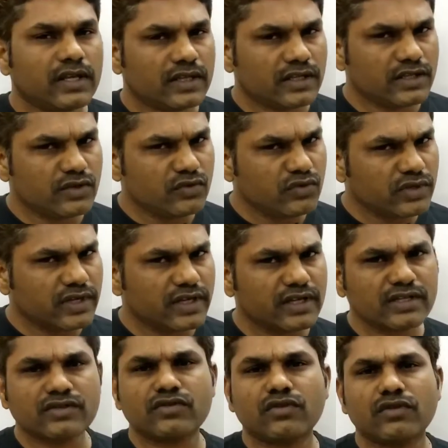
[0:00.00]
you can
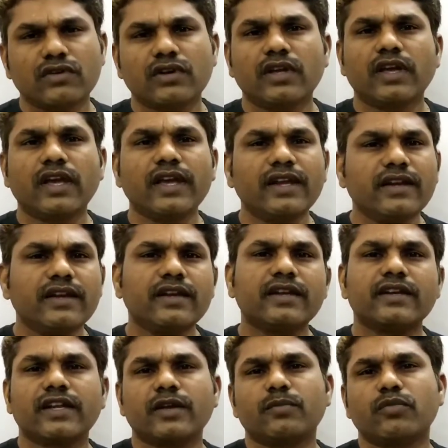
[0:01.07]
solve any
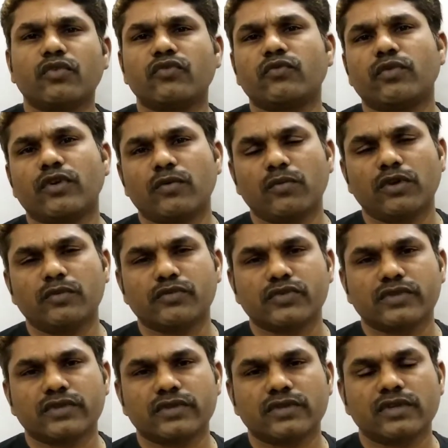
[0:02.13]
type of
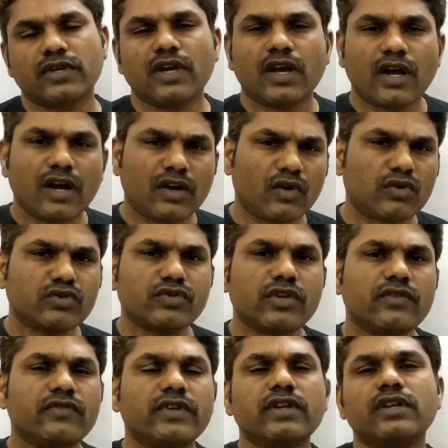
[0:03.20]
problems, and also I
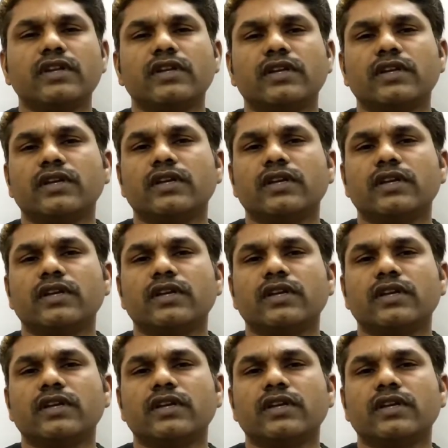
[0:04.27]
will